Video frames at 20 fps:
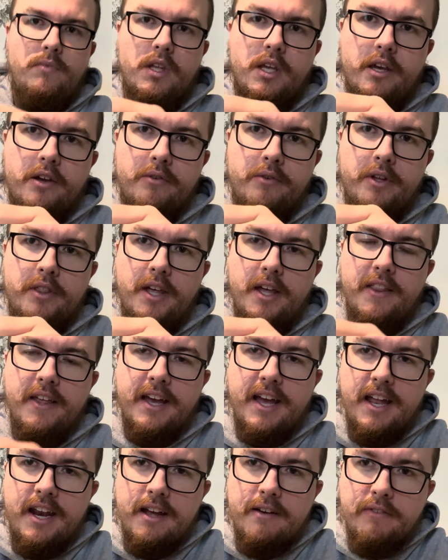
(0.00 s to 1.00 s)
Can't read that. They
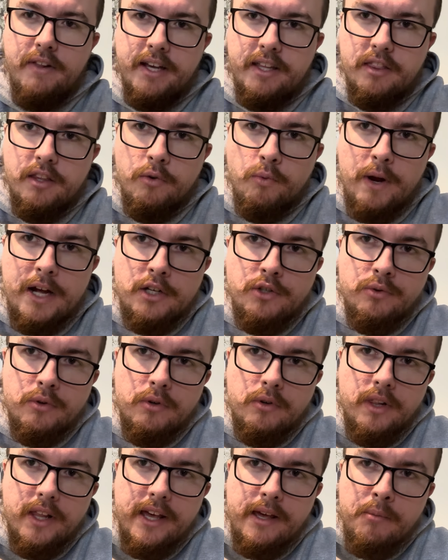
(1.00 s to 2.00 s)
kind of have like the retro
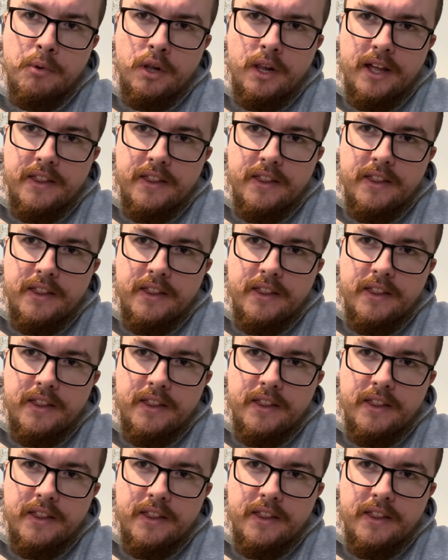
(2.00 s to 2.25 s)
label.